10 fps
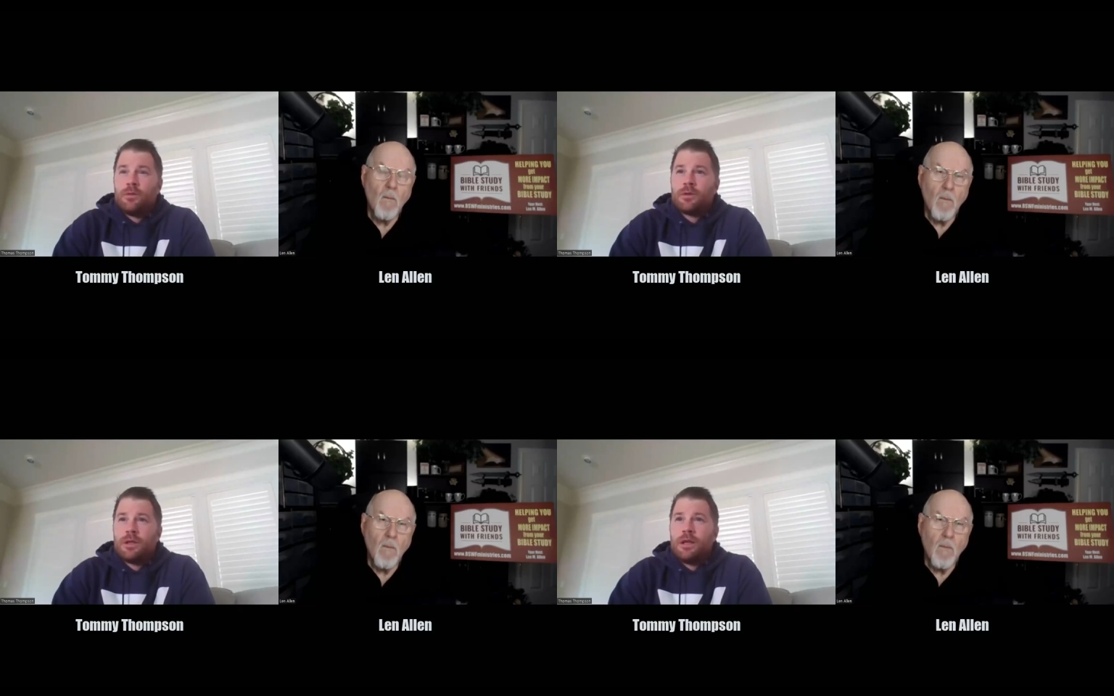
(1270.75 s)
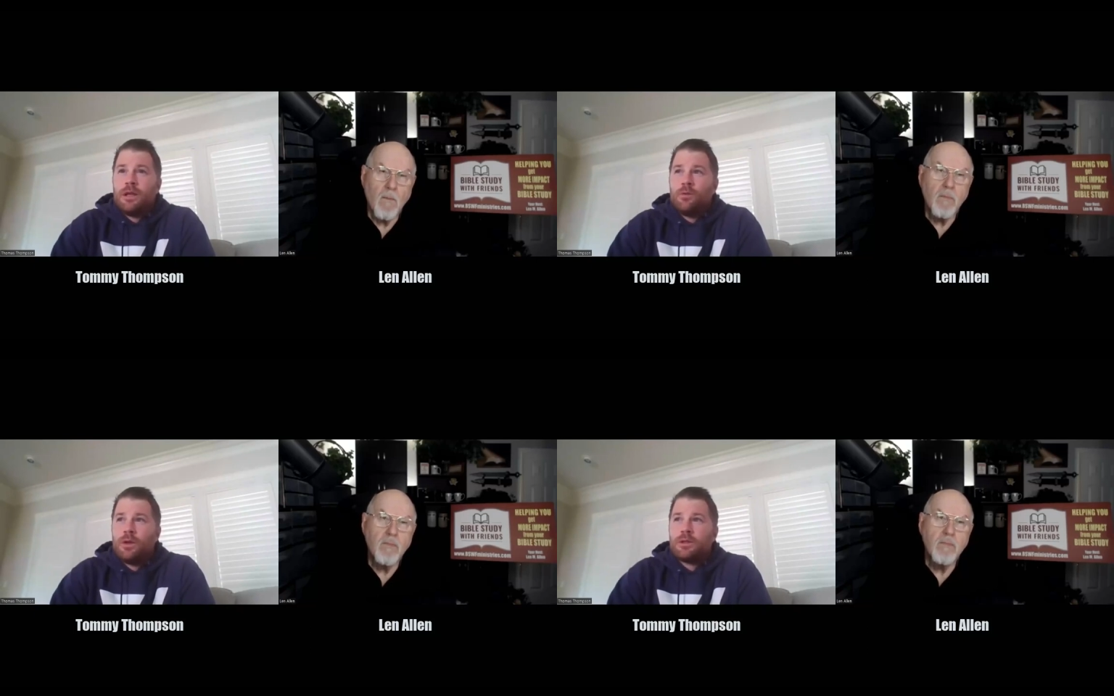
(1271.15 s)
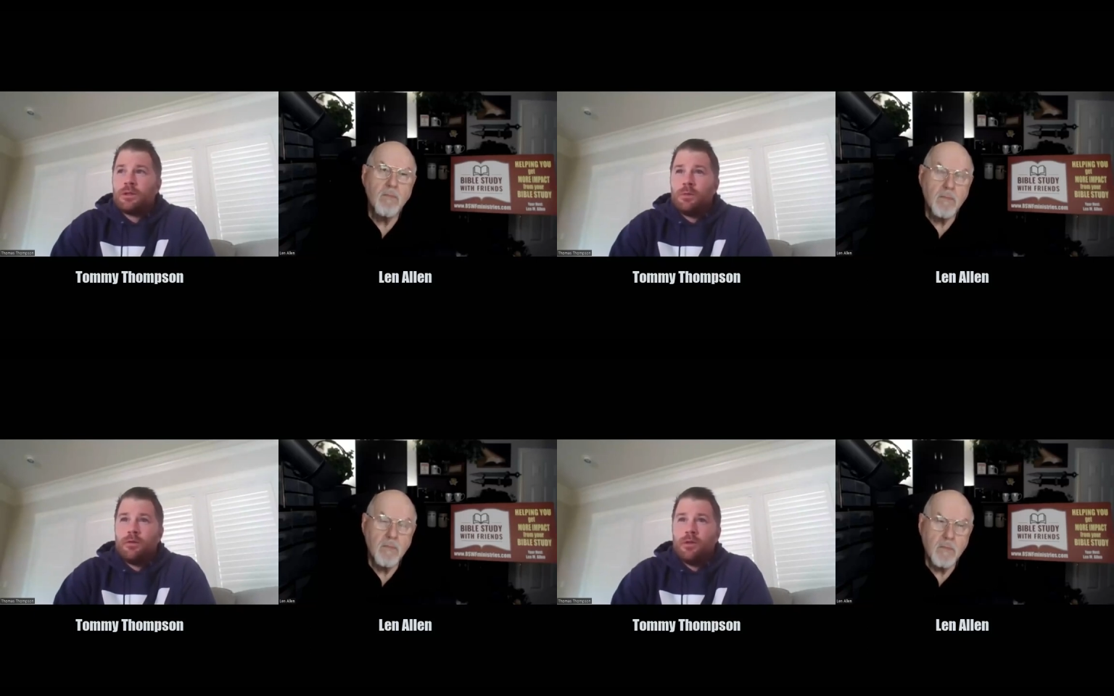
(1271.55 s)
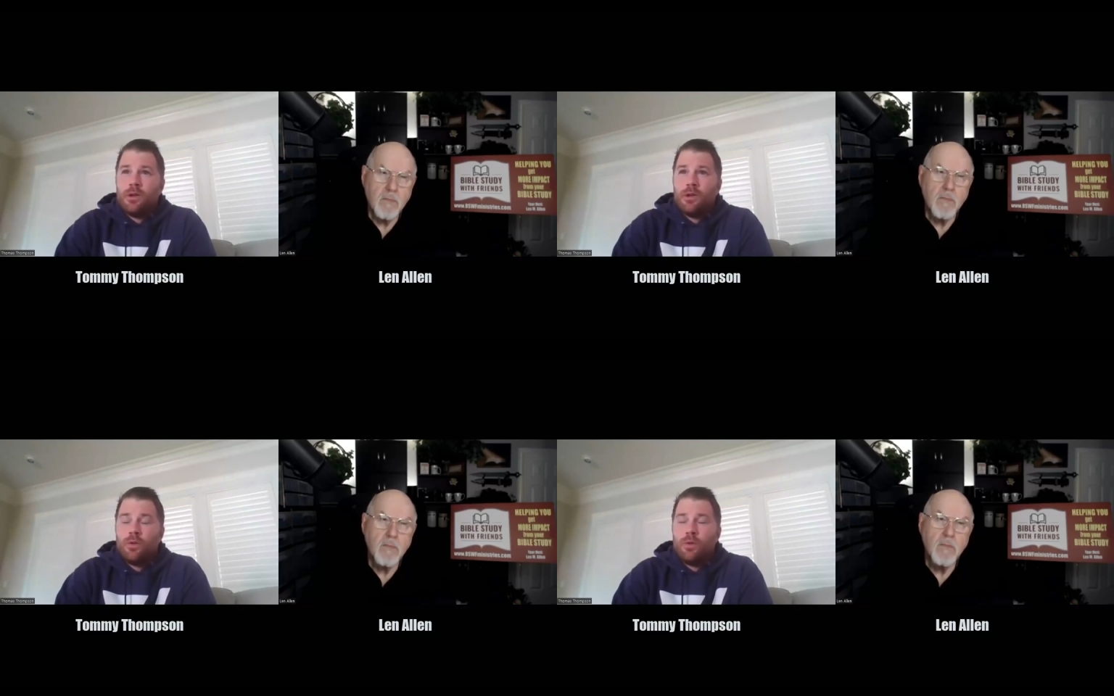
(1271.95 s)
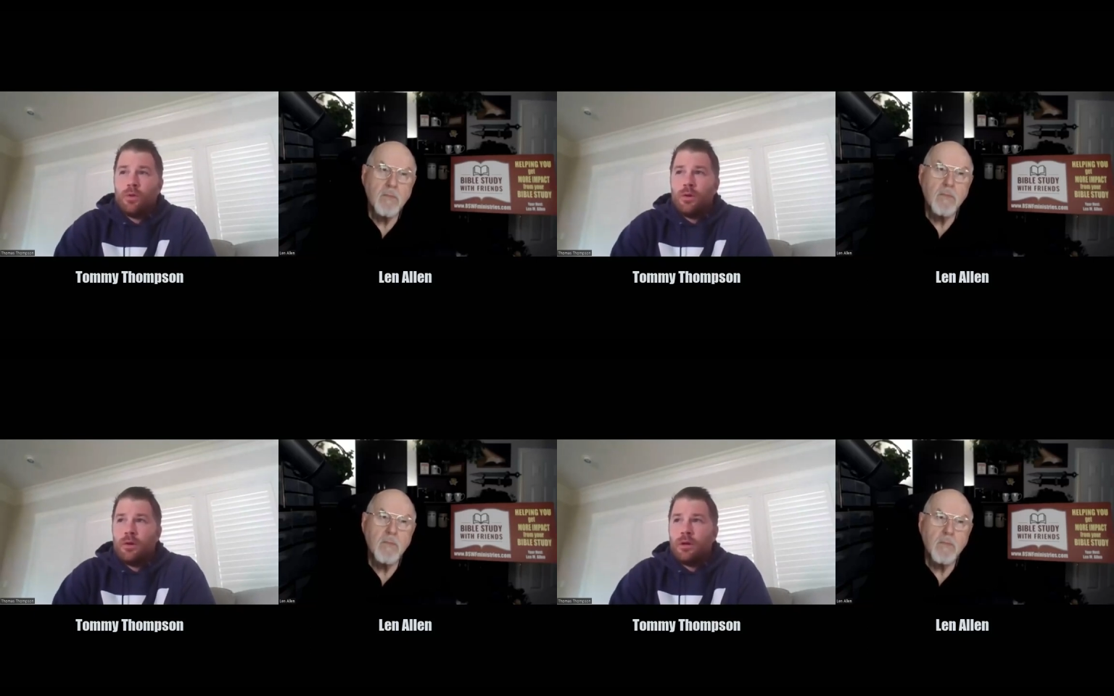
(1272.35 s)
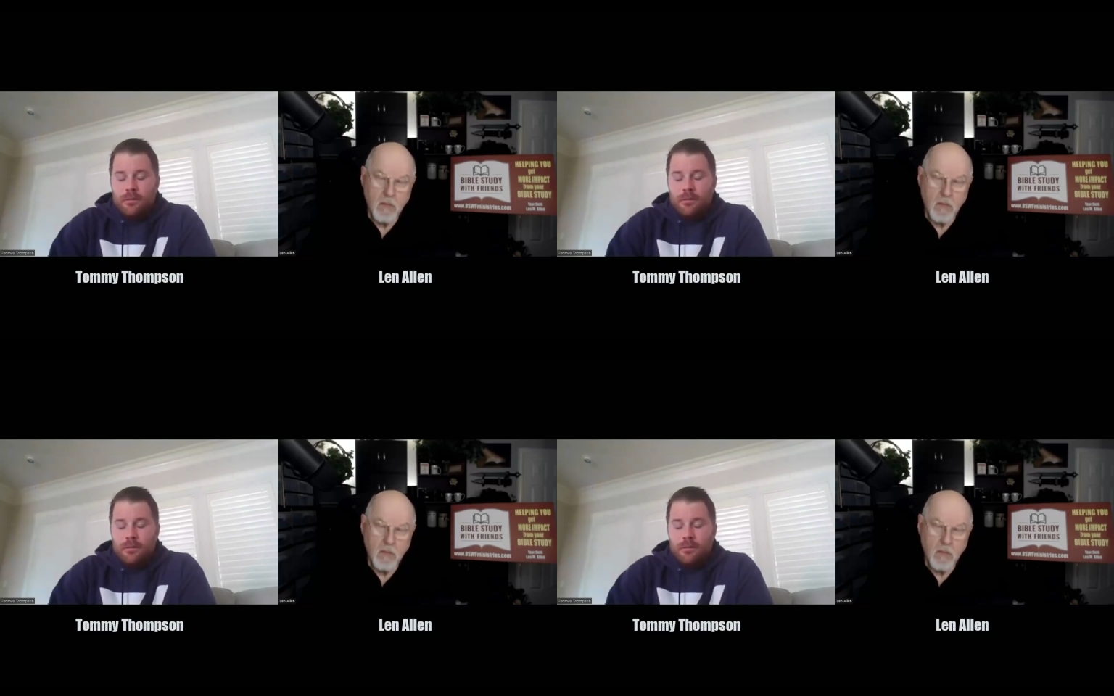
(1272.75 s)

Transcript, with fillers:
Speaker 1: we're seeking wisdom of the Lord